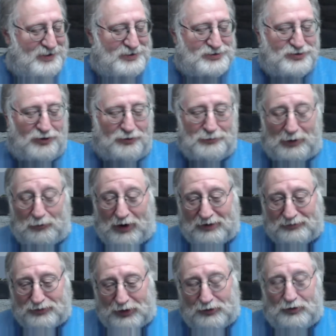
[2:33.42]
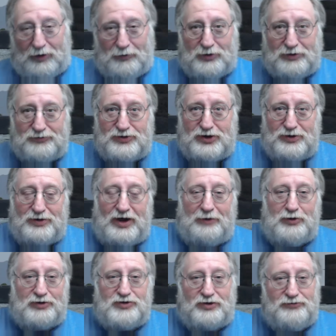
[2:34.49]
Told my wife later I would
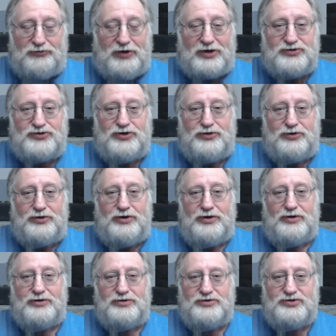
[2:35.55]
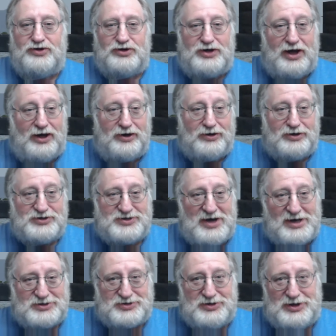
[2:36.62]
have confessed to the Kennedy
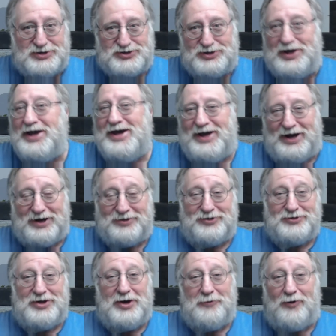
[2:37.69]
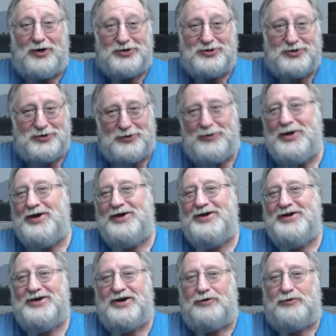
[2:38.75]
assassination, anything they wanted to do.
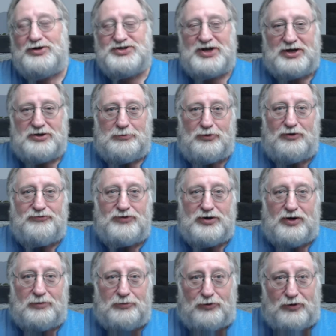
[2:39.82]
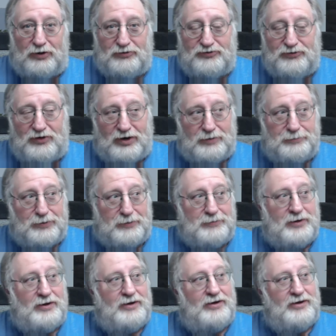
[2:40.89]
Once I got the morphine on board, I was fine. But
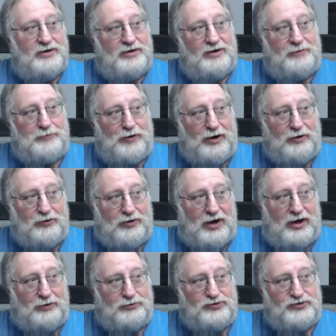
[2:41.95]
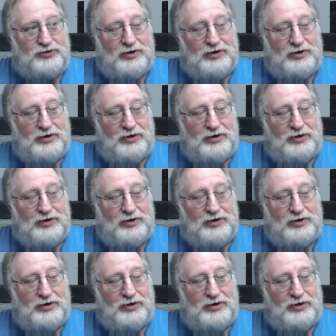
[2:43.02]
prior to that, it was